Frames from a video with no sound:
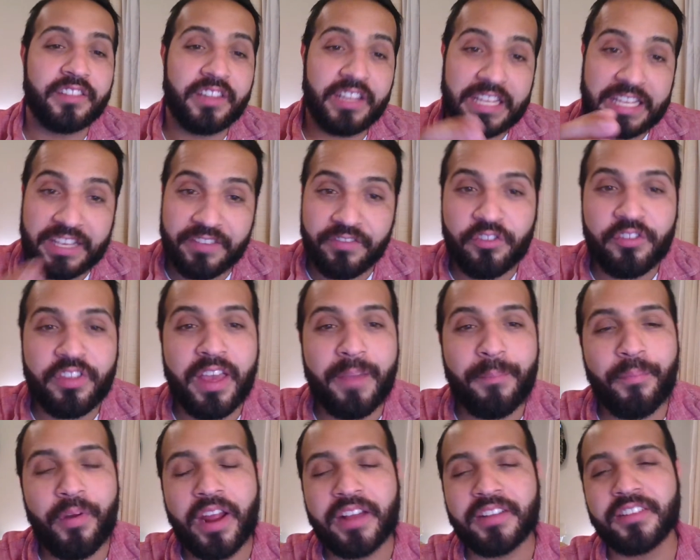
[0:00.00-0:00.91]
They give you
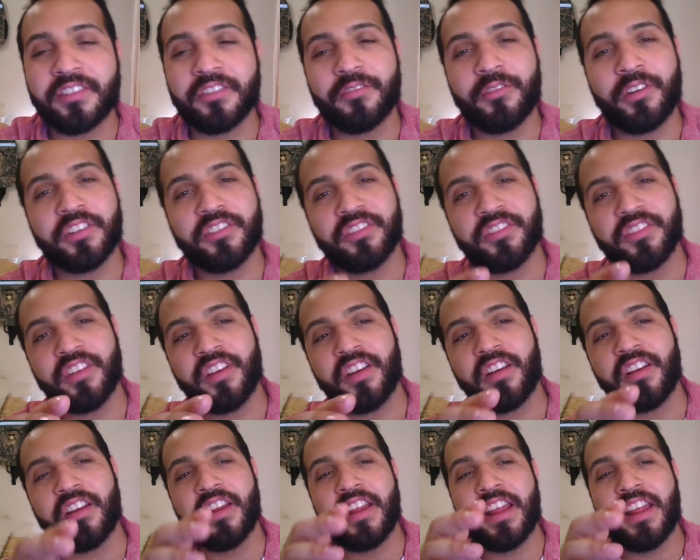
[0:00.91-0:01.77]
that practice question there.